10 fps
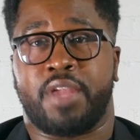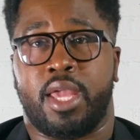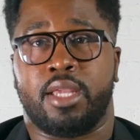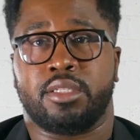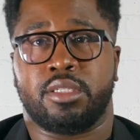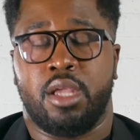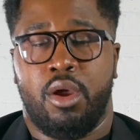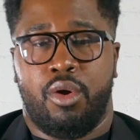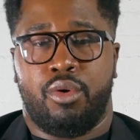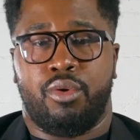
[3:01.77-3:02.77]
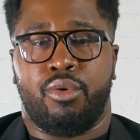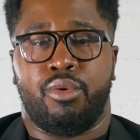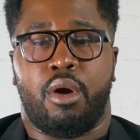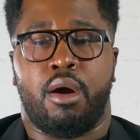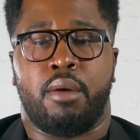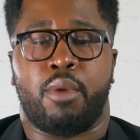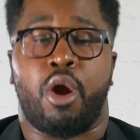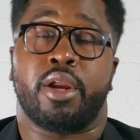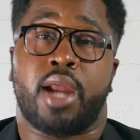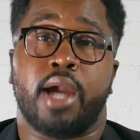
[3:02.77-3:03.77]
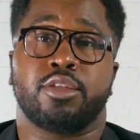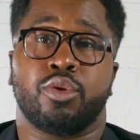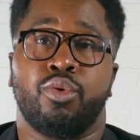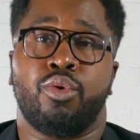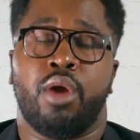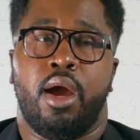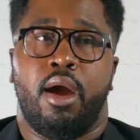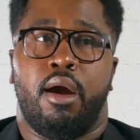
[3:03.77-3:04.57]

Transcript: of Kings, who um, are in high school,